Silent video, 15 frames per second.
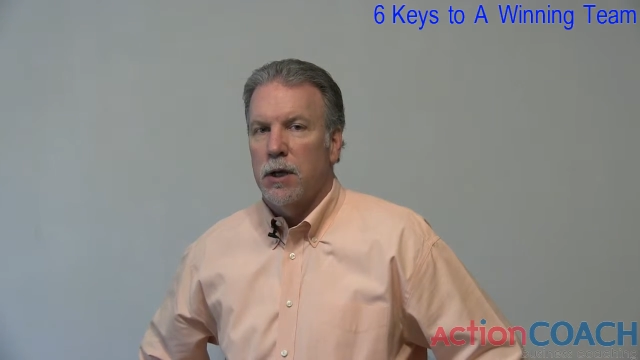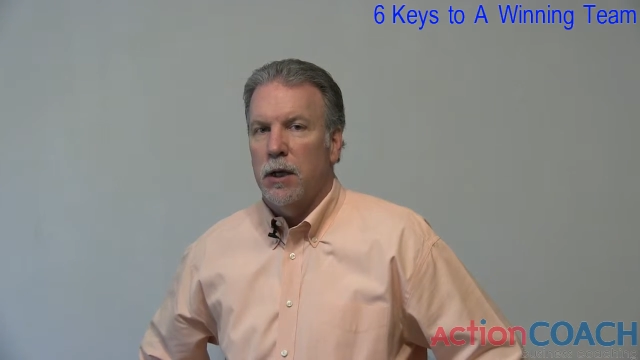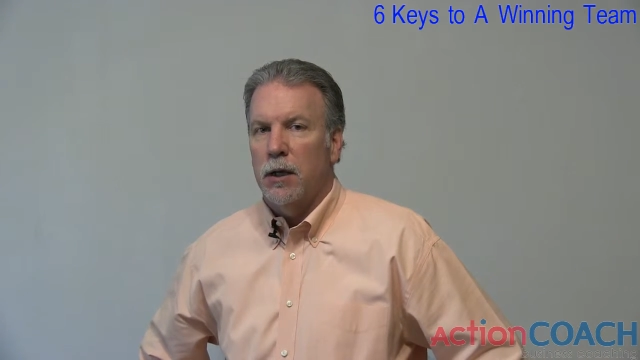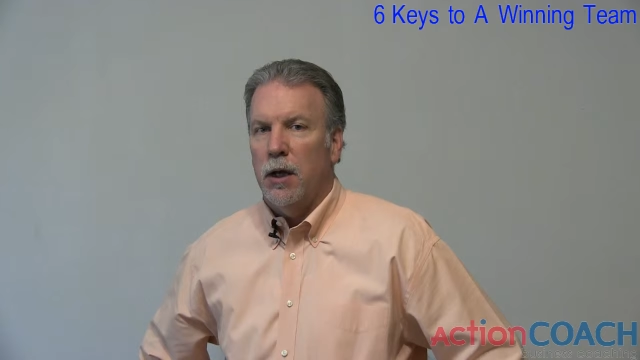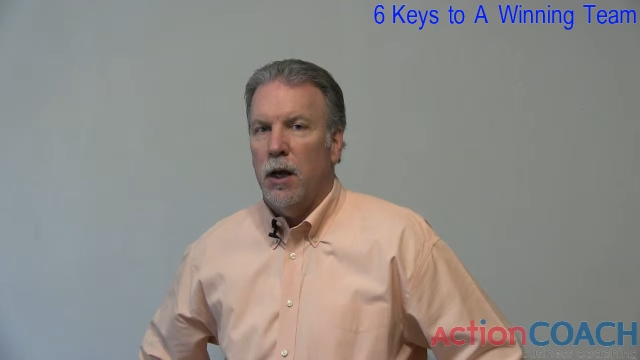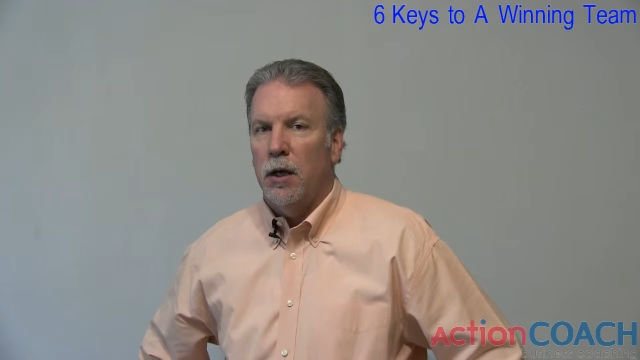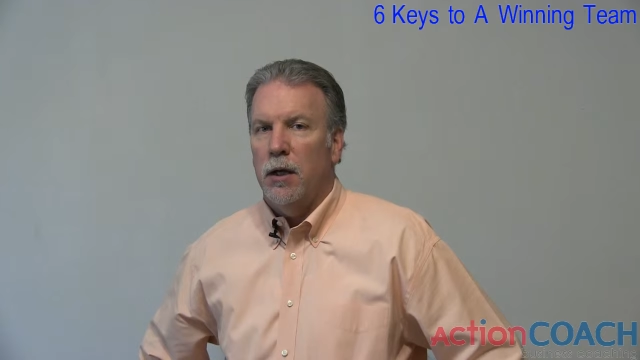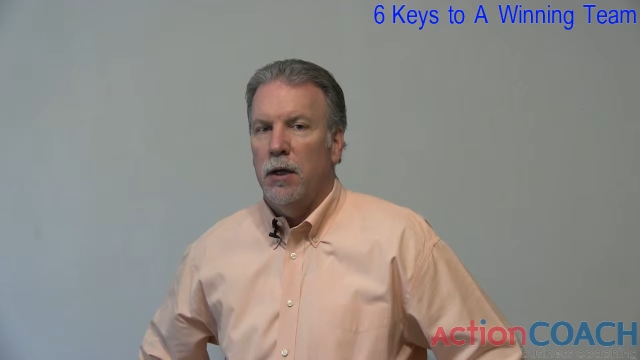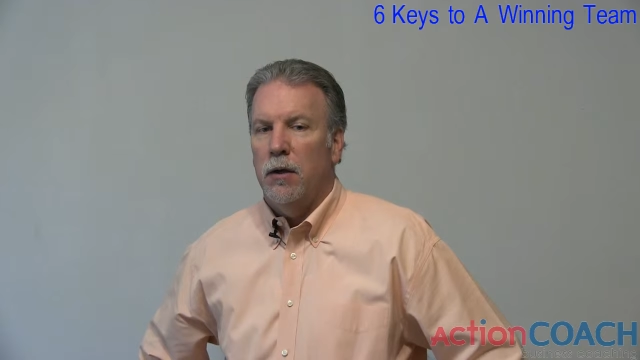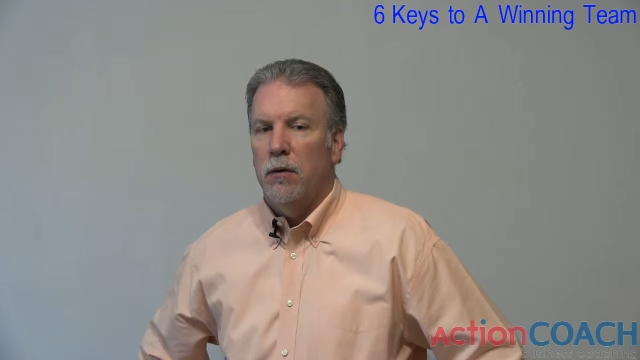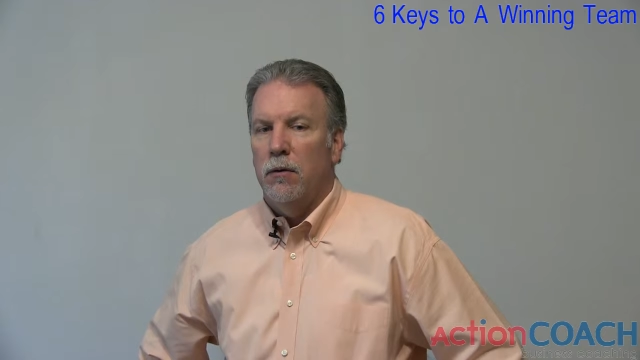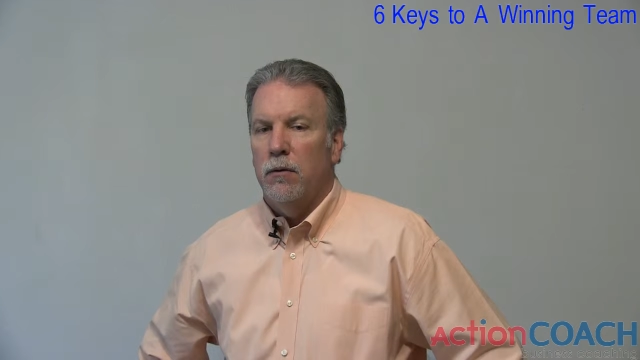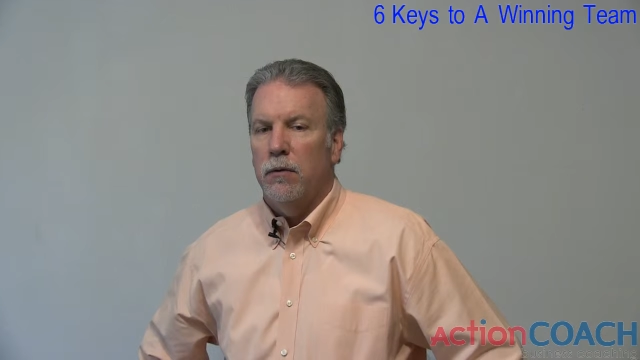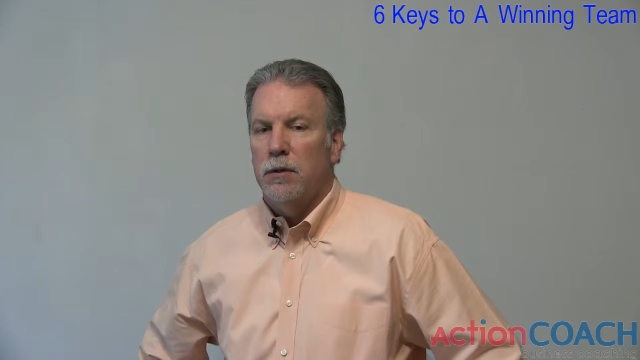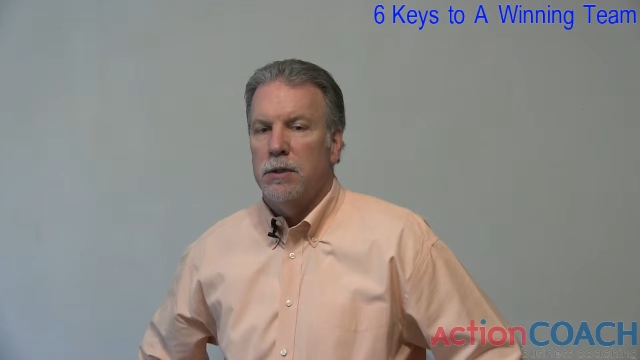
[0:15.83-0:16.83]
I
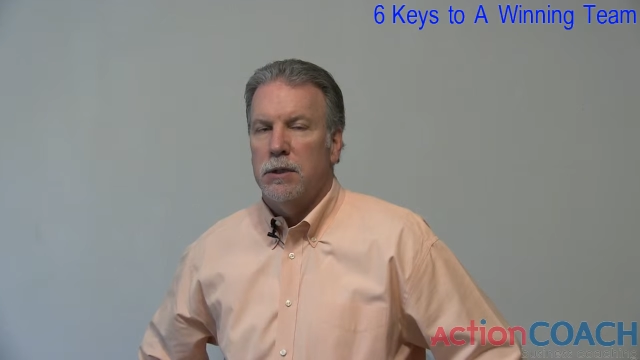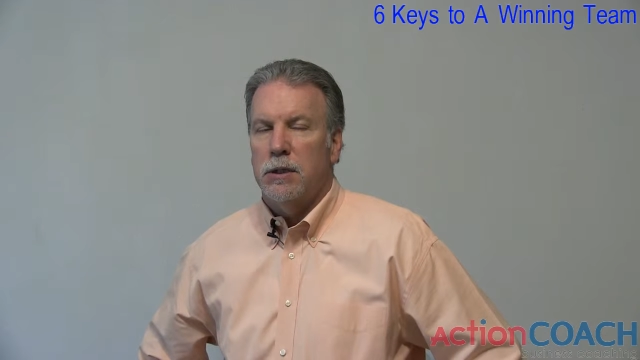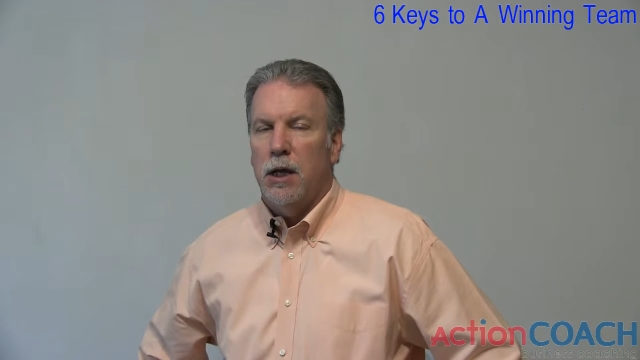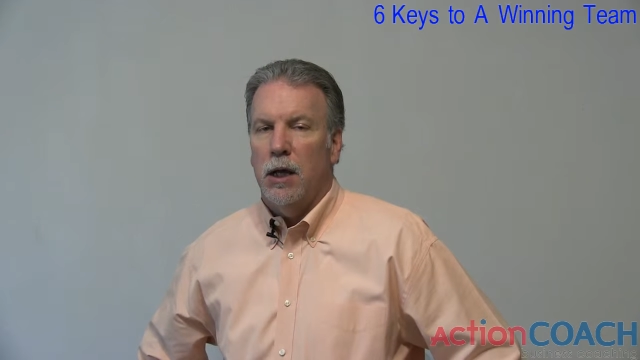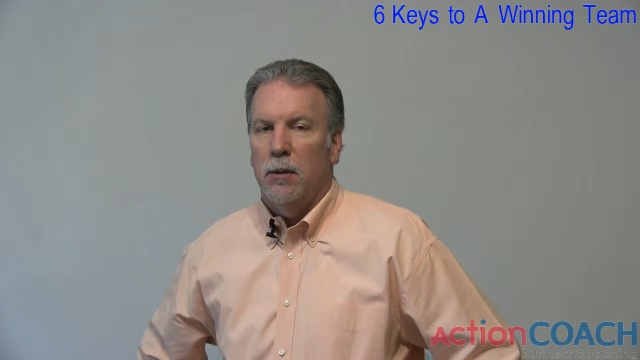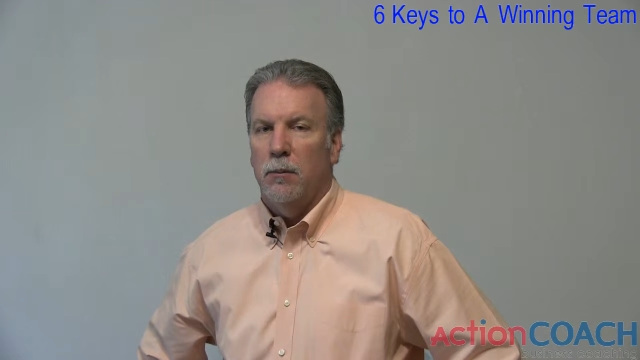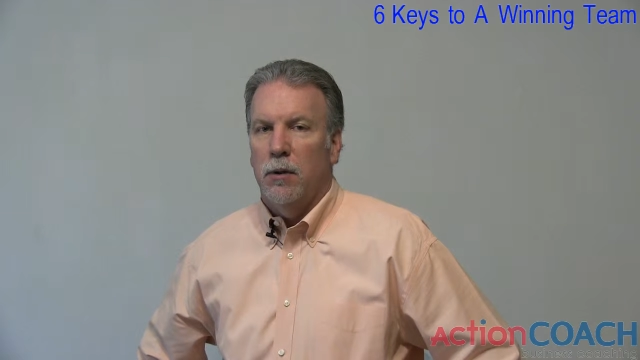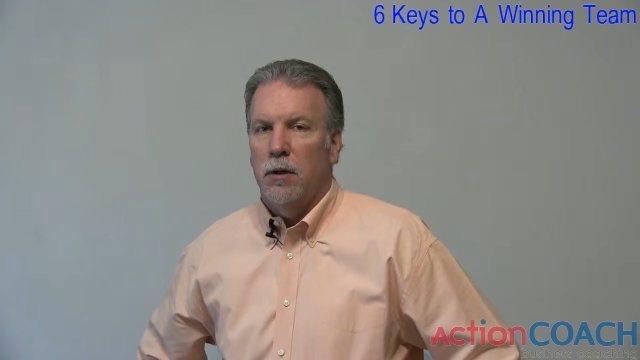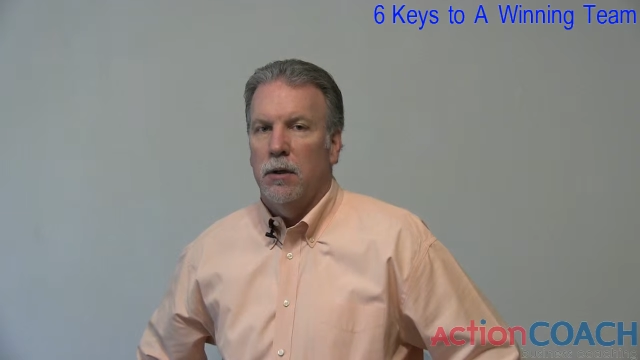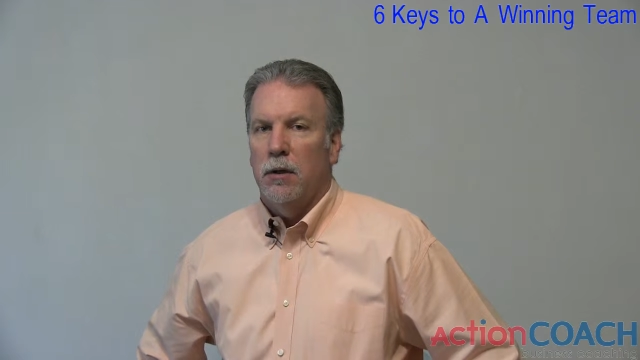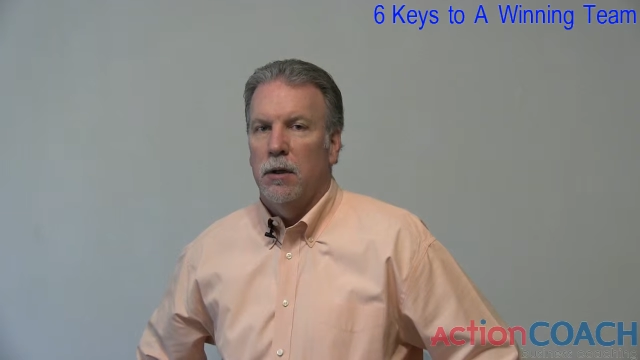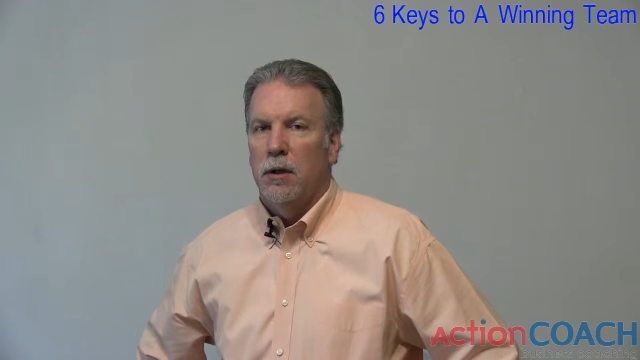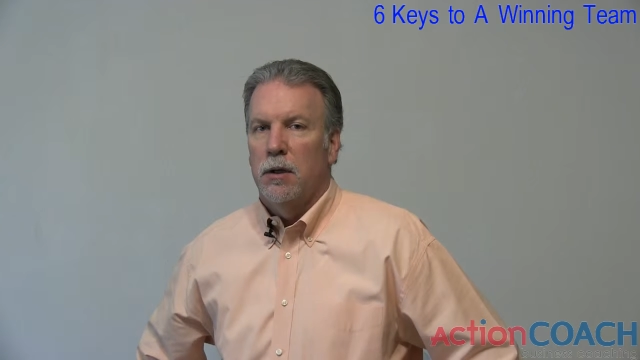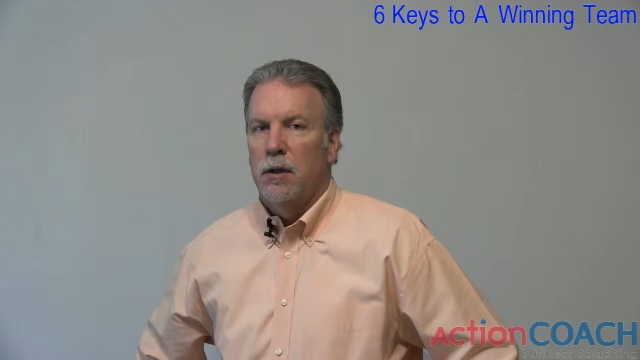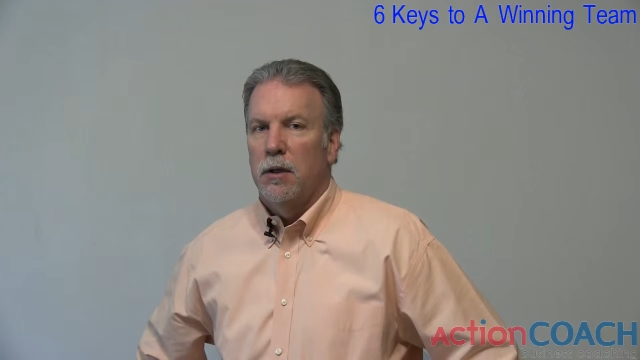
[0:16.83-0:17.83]
hear the statement